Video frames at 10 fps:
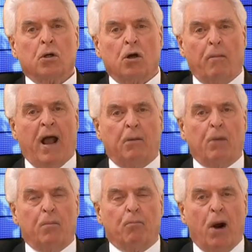
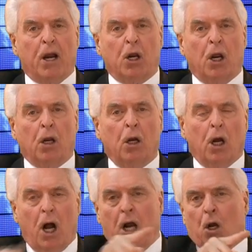commandment breaking,
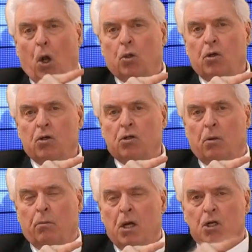
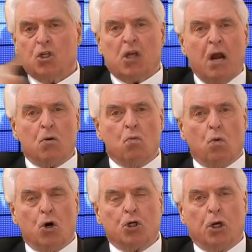occultism, Satan
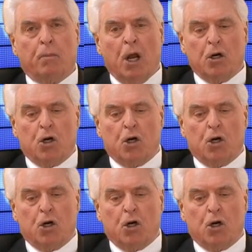worship,